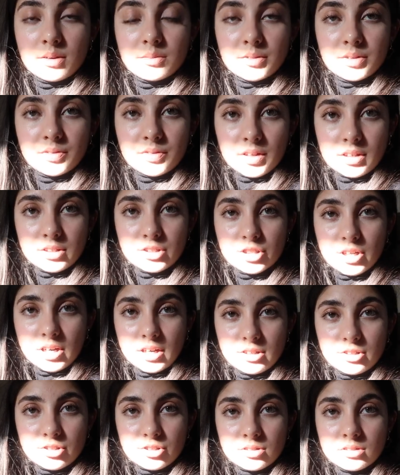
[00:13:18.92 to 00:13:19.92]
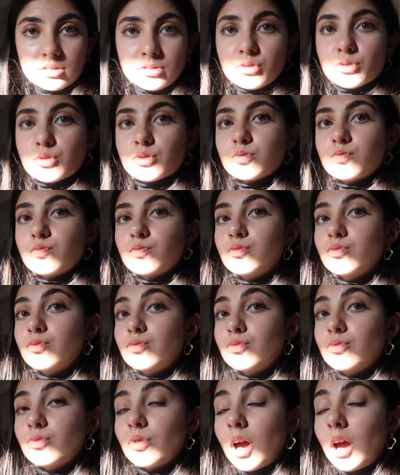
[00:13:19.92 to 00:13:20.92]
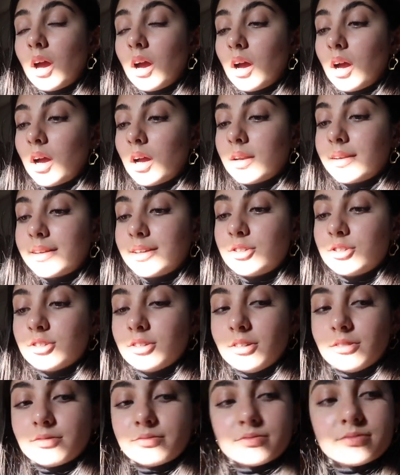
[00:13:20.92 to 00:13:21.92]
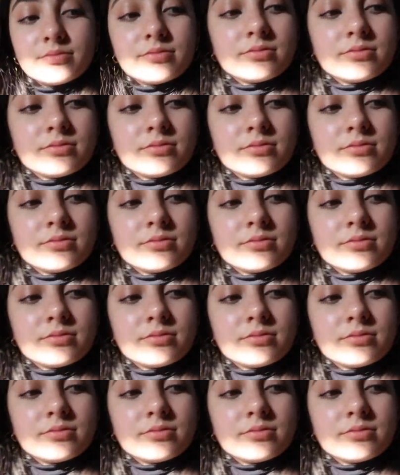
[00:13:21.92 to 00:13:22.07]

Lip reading: If that changes, I'll let you know.